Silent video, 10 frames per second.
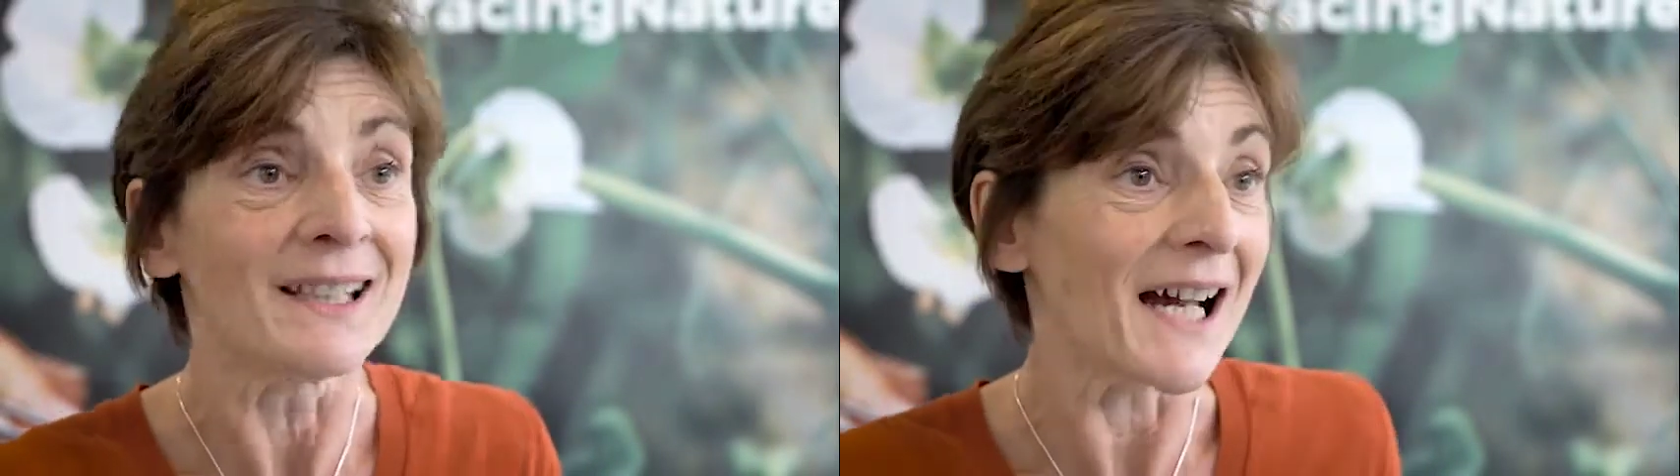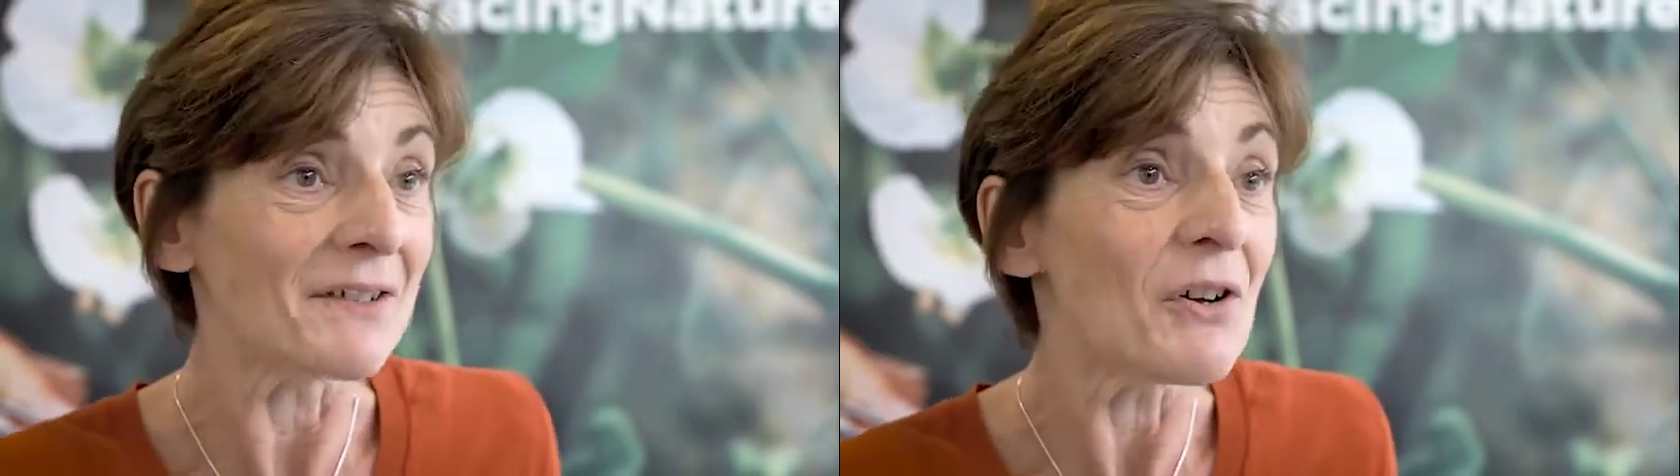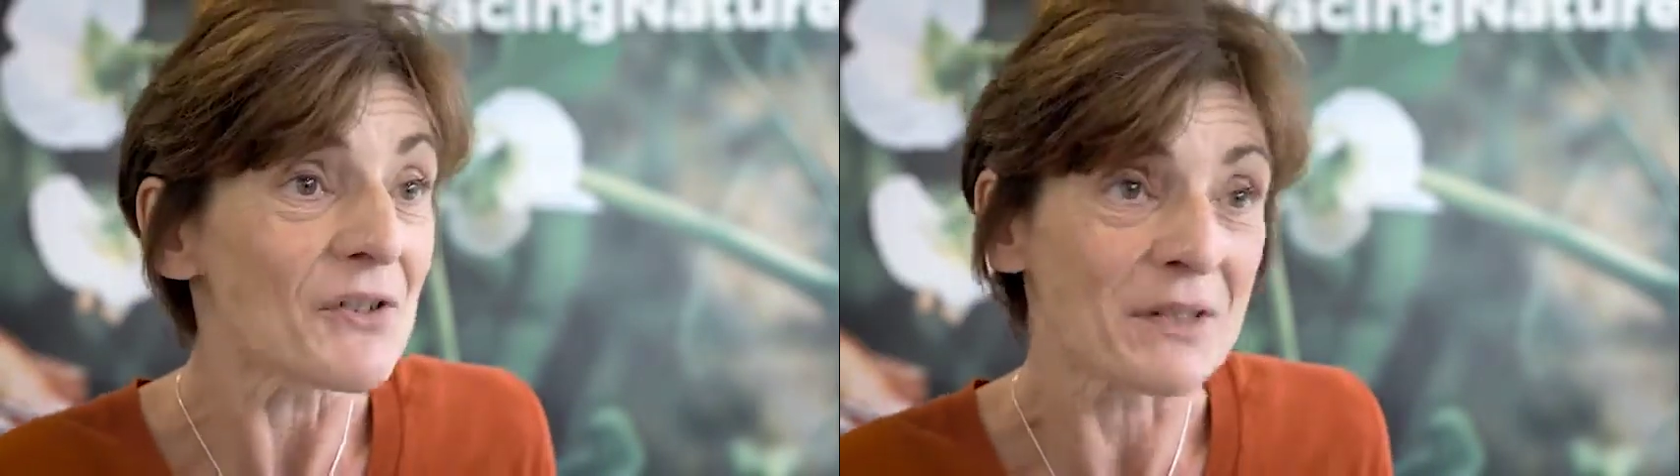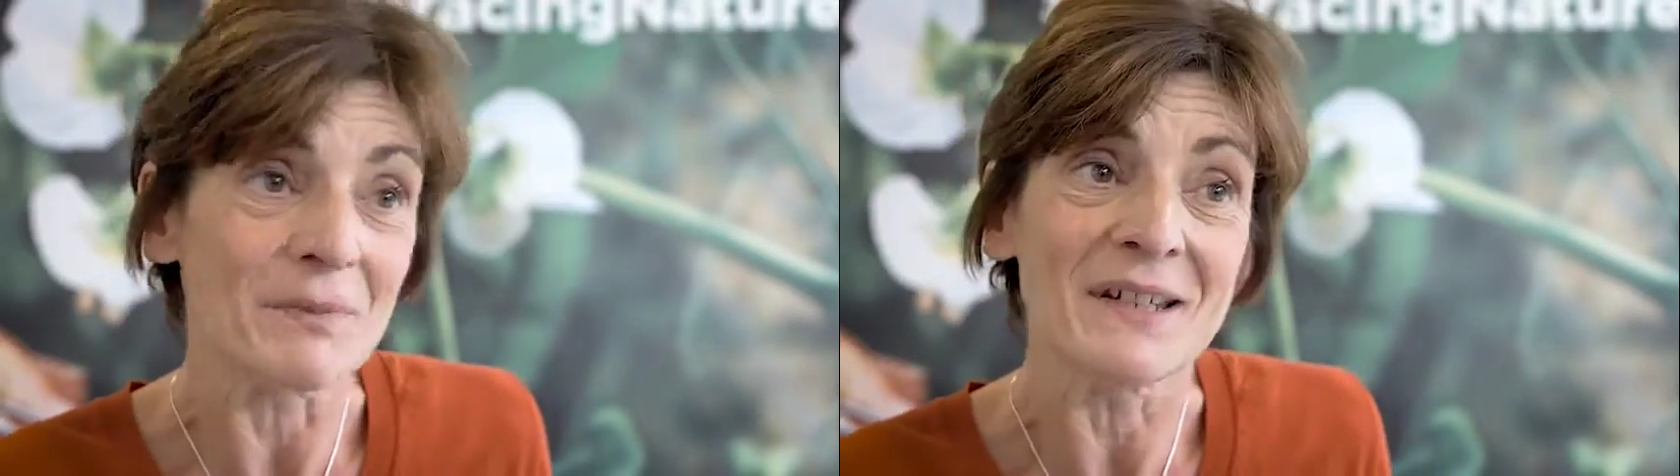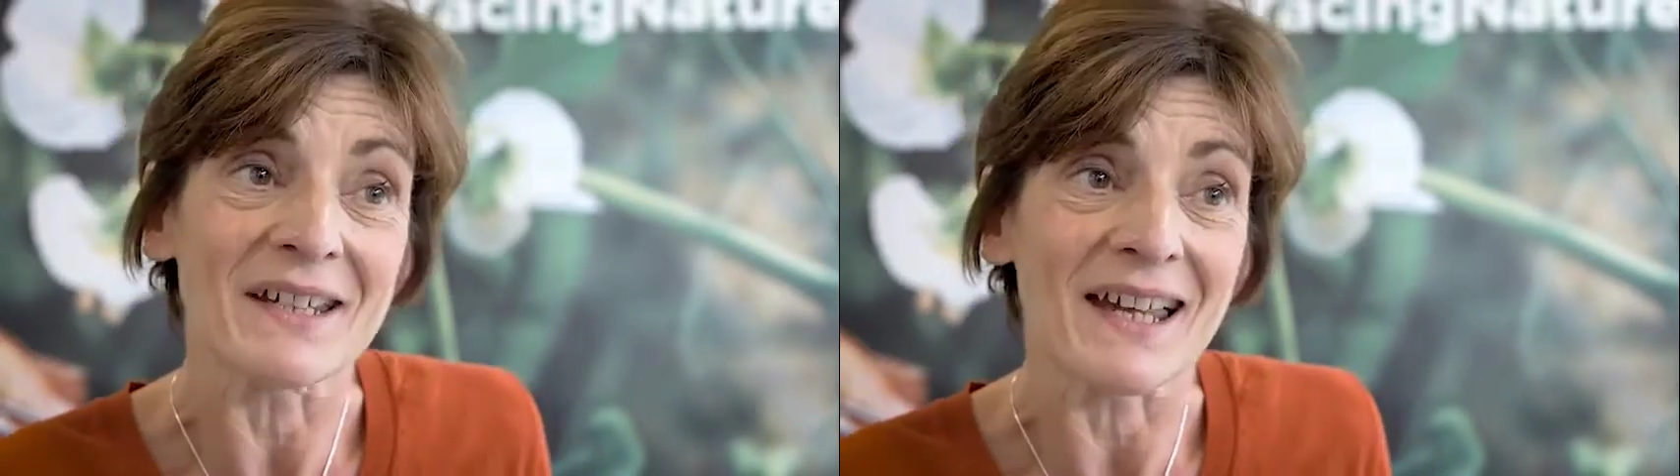and of course
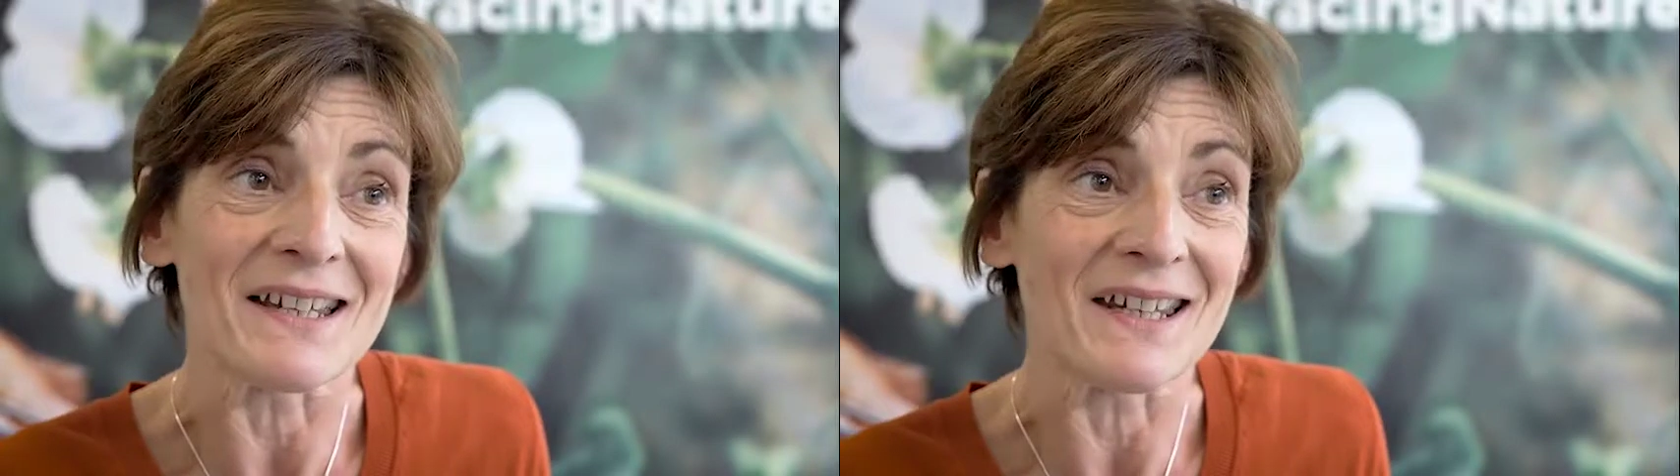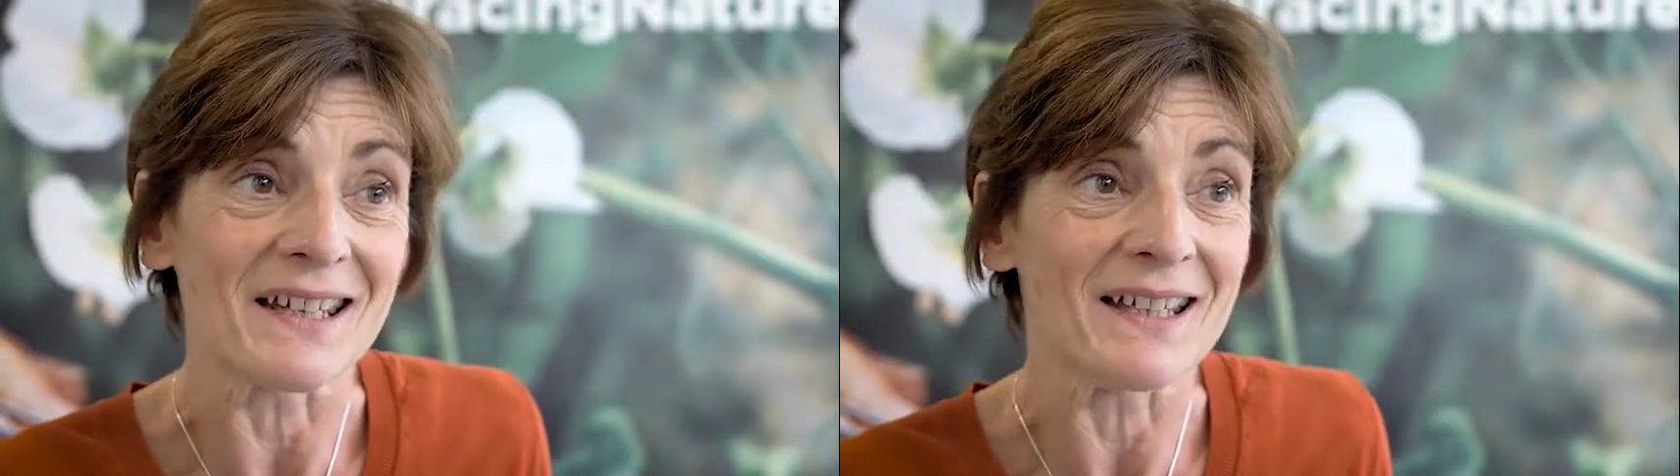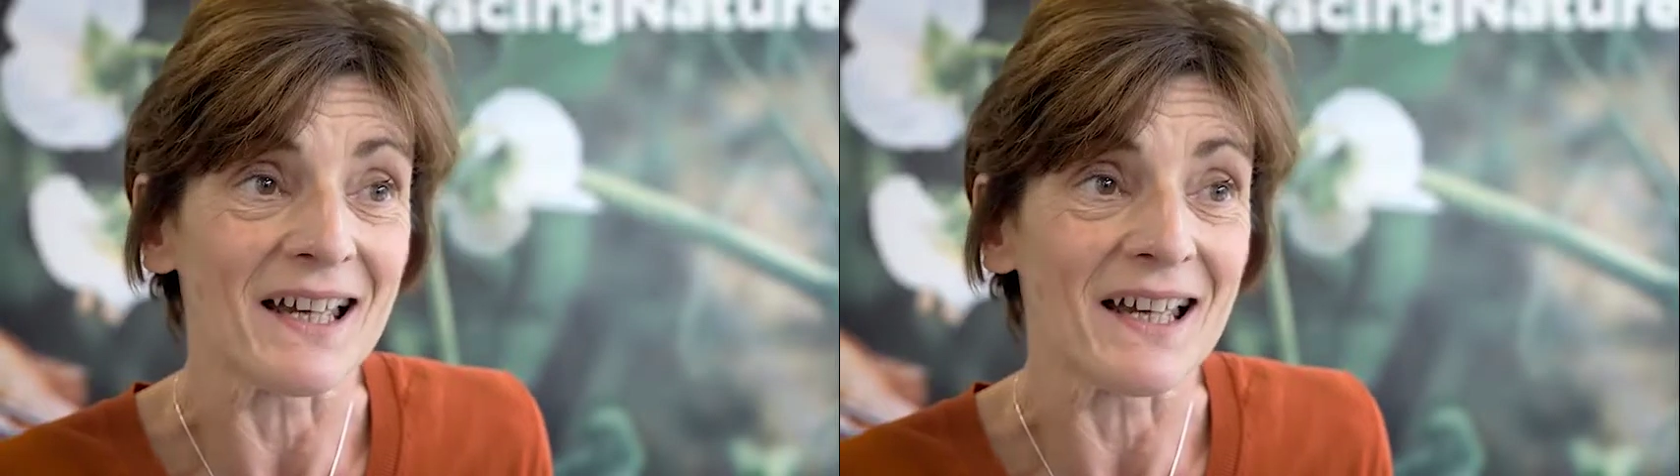communicating